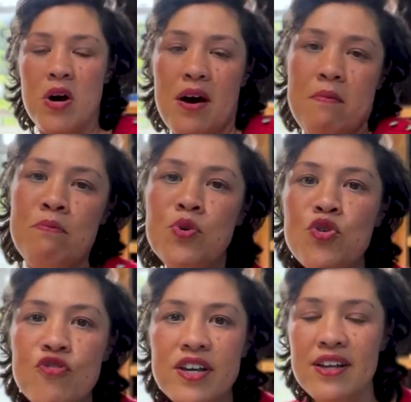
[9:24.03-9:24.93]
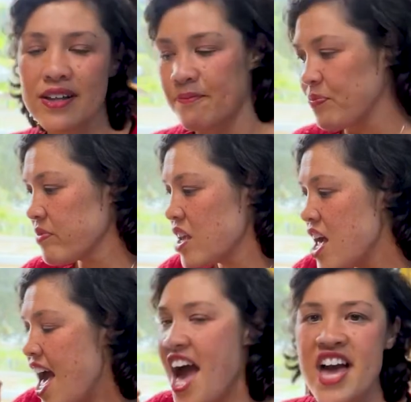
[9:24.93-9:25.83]
moving like
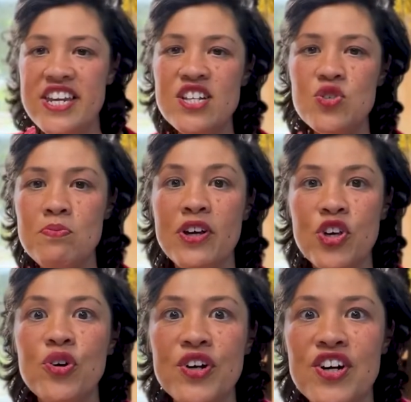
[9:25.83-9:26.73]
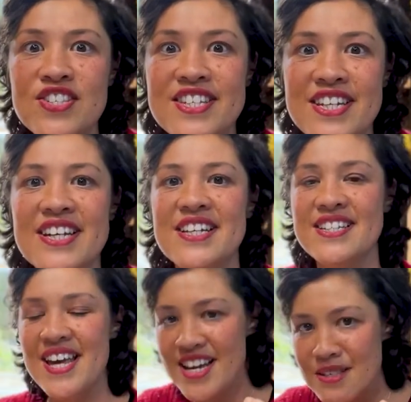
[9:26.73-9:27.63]
heading to, my curiosity
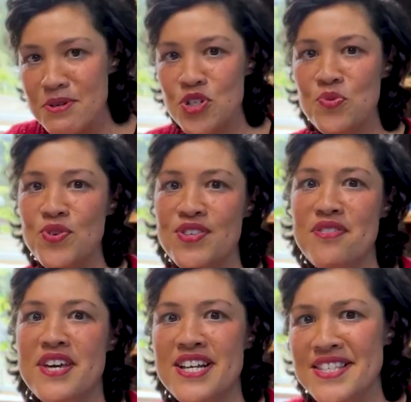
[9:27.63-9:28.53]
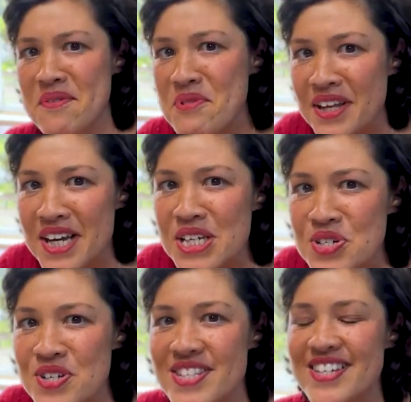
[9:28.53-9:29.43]
takes me towards the things that I'm really
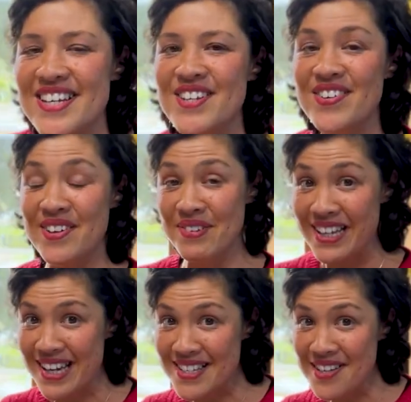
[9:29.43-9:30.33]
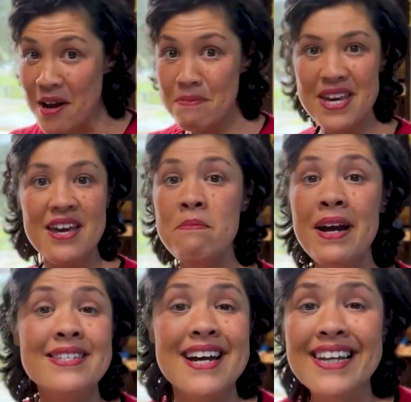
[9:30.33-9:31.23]
interested in or that really excite me in my
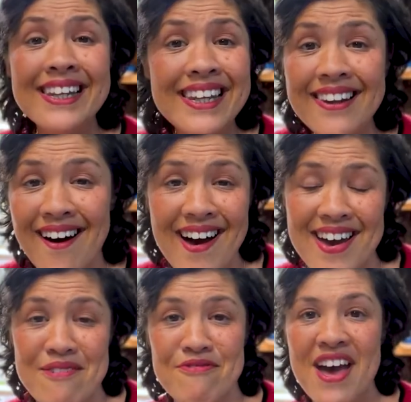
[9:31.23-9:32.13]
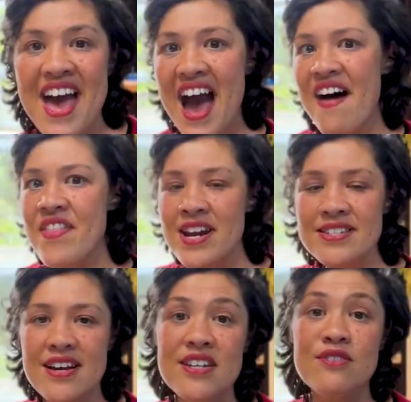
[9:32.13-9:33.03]
daily life. And then I
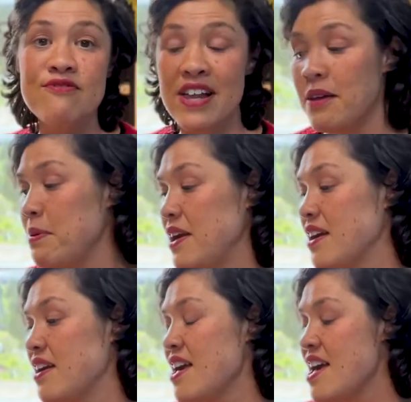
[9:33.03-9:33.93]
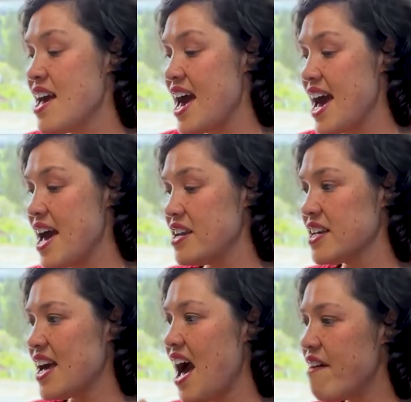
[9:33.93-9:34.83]
start developing and
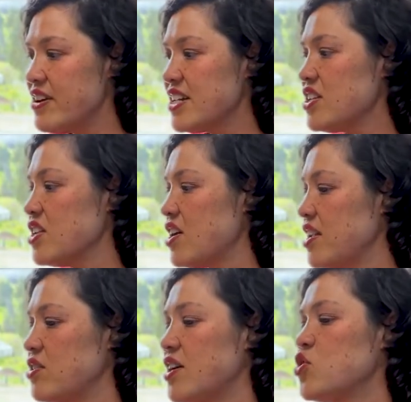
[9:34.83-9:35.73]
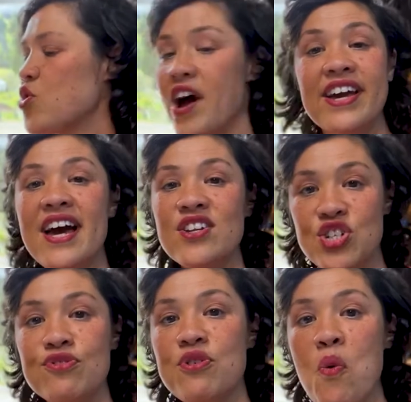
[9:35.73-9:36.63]
having and, and trying out
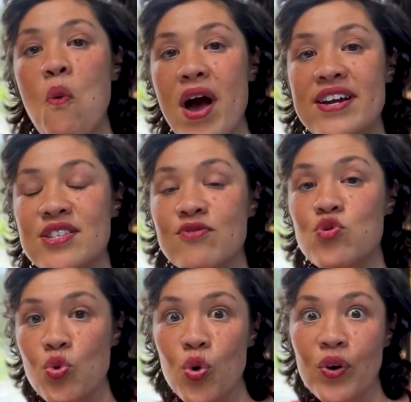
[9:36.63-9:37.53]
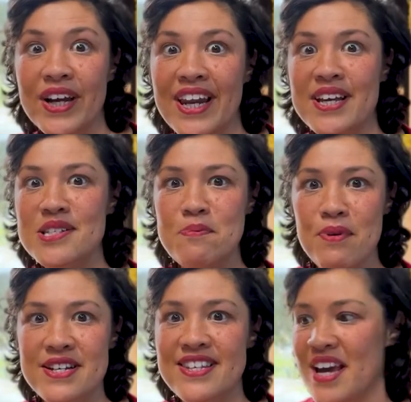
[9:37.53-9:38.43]
different ways of drawing and
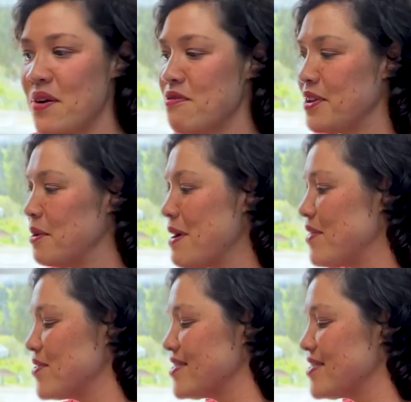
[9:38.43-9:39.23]
expressing how I feel about those